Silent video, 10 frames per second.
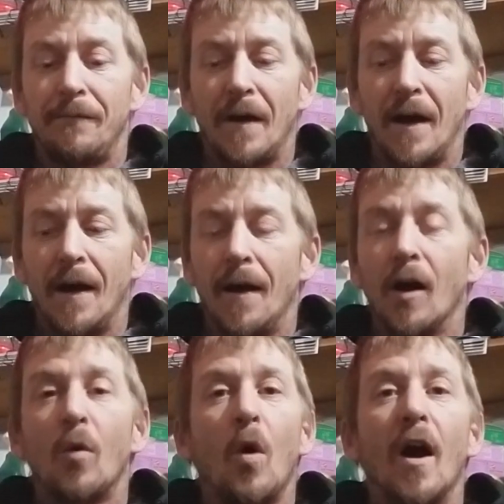
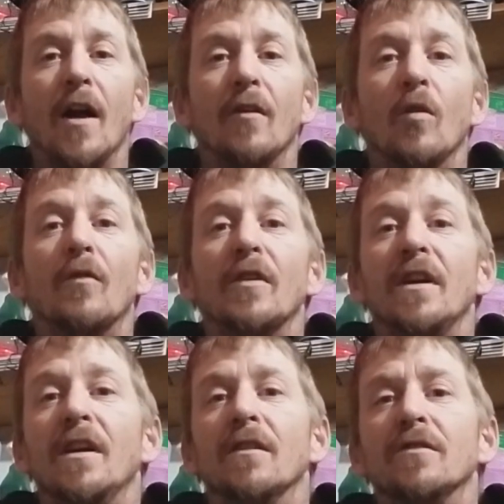acquired over the
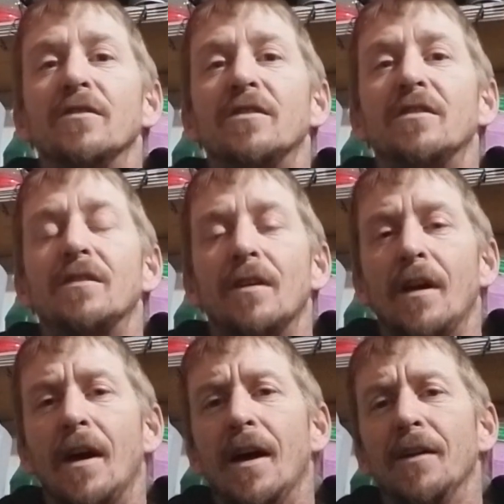years
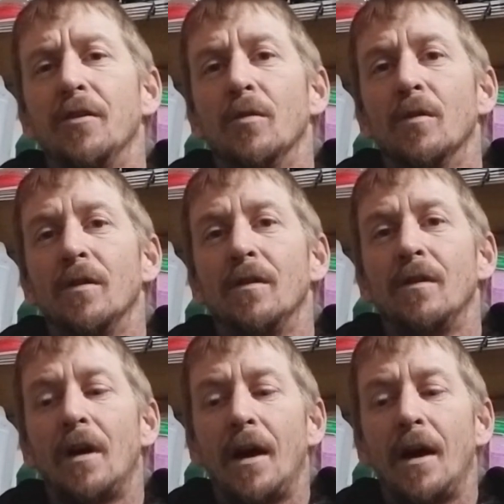doing